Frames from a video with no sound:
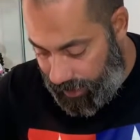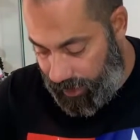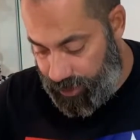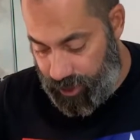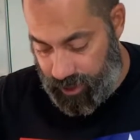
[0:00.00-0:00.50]

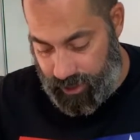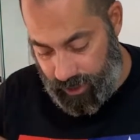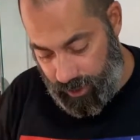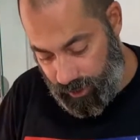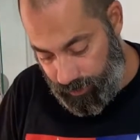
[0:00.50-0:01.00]
it just
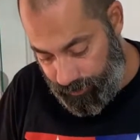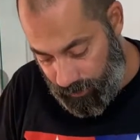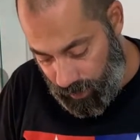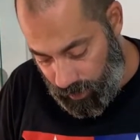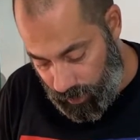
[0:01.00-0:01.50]
did.
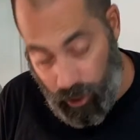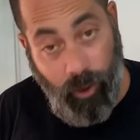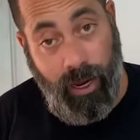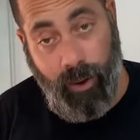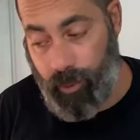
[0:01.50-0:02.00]
No
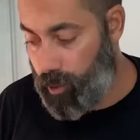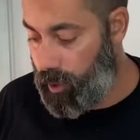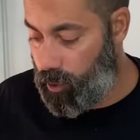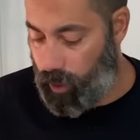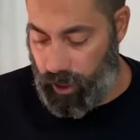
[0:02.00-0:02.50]
hammer
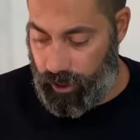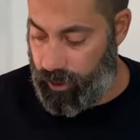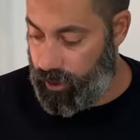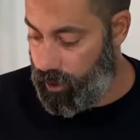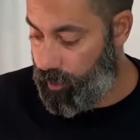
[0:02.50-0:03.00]

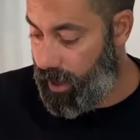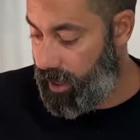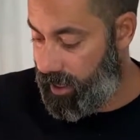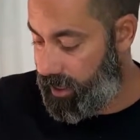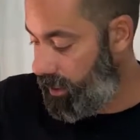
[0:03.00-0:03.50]
required, no
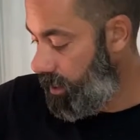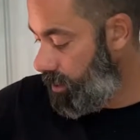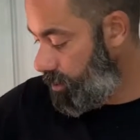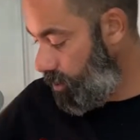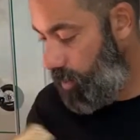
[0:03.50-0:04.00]
banging.
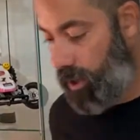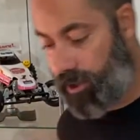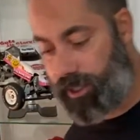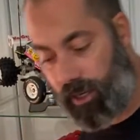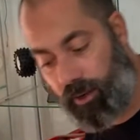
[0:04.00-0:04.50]
So we are
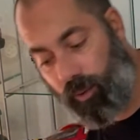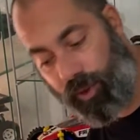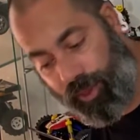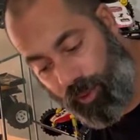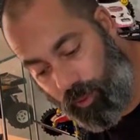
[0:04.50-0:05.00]
done
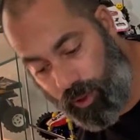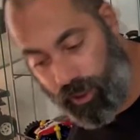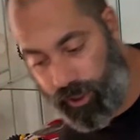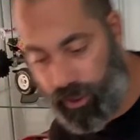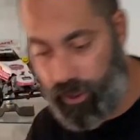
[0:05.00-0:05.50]
with the
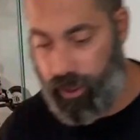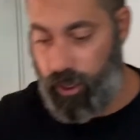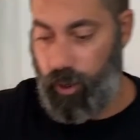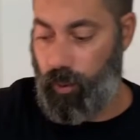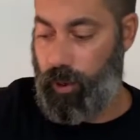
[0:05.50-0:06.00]
wood.
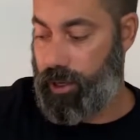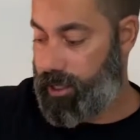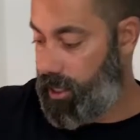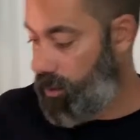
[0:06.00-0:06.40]
We are done